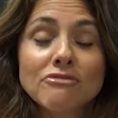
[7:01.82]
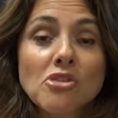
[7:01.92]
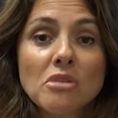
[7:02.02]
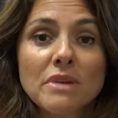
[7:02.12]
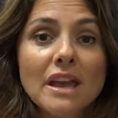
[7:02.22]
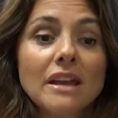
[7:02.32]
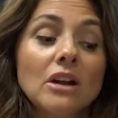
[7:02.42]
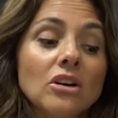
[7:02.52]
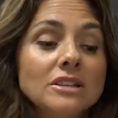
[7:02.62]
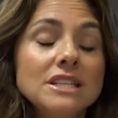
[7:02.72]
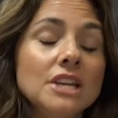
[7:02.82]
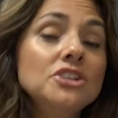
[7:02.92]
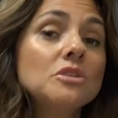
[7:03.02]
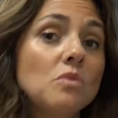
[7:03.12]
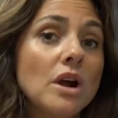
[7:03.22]
for me, and it'll
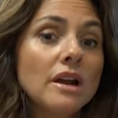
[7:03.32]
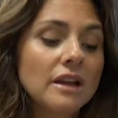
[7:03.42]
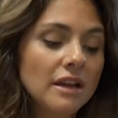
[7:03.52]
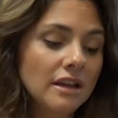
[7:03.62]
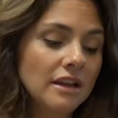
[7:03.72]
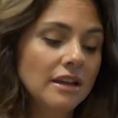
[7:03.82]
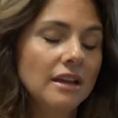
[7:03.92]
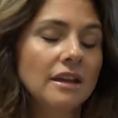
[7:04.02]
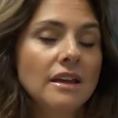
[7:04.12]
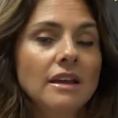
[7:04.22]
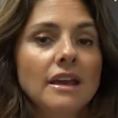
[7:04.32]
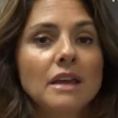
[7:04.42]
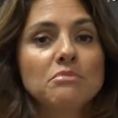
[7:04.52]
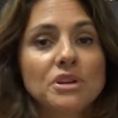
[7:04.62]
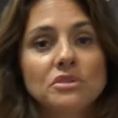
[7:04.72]
continue to work
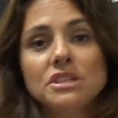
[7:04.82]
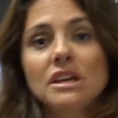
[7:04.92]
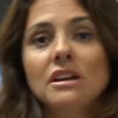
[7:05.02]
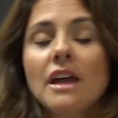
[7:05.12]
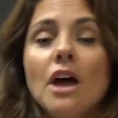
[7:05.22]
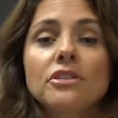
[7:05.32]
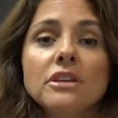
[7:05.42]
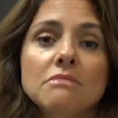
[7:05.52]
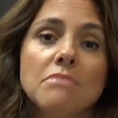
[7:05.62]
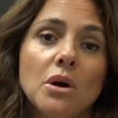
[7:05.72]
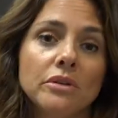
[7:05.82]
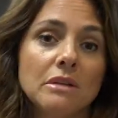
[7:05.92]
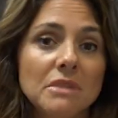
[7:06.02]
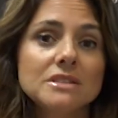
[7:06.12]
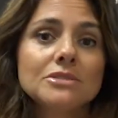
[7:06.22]
in producing healthy bone
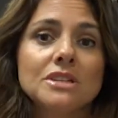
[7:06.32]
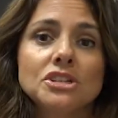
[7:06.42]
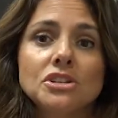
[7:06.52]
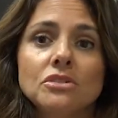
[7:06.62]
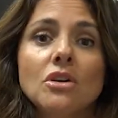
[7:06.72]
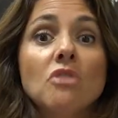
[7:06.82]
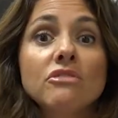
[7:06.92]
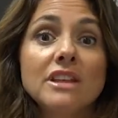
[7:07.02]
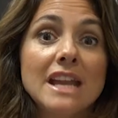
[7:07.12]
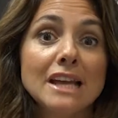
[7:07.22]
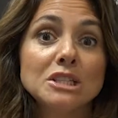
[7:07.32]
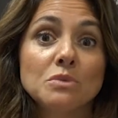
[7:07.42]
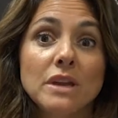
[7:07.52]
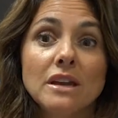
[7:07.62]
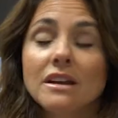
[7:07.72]
and muscle tissue over the next
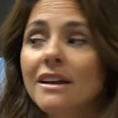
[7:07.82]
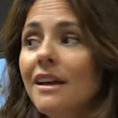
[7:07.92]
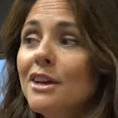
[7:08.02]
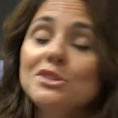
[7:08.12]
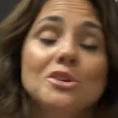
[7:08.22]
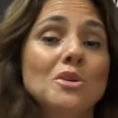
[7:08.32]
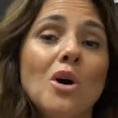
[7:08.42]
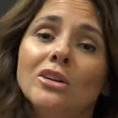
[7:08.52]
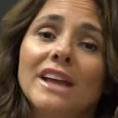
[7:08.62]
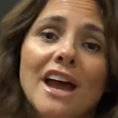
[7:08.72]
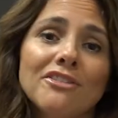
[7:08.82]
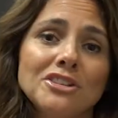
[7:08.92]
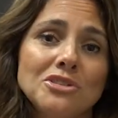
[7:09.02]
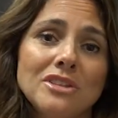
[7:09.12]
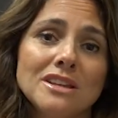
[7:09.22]
week. So you only have to
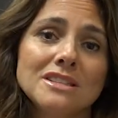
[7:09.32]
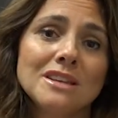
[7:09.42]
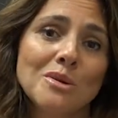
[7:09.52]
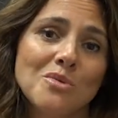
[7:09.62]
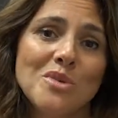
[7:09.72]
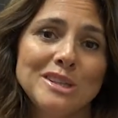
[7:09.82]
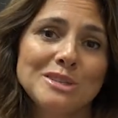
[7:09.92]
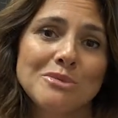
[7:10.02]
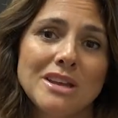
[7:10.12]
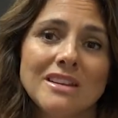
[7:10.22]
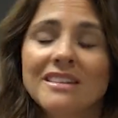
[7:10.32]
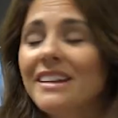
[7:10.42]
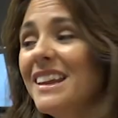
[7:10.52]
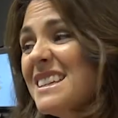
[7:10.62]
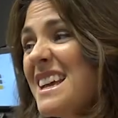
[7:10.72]
do this once a week,
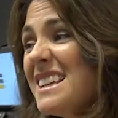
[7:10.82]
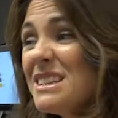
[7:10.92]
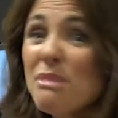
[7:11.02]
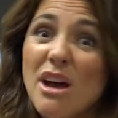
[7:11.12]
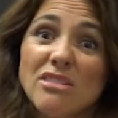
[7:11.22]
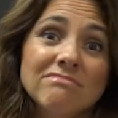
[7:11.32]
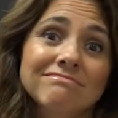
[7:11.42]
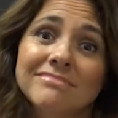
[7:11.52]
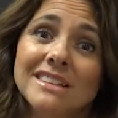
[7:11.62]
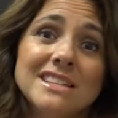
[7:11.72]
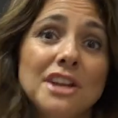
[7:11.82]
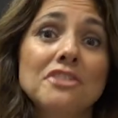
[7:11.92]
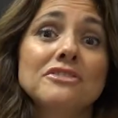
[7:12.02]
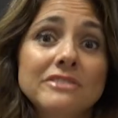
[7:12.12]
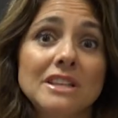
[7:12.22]
and it takes about 10
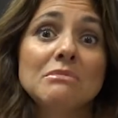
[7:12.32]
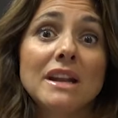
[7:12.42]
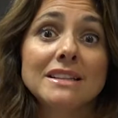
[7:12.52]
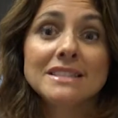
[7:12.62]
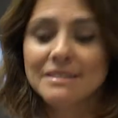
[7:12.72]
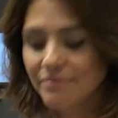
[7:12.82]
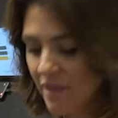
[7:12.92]
or 15 minutes.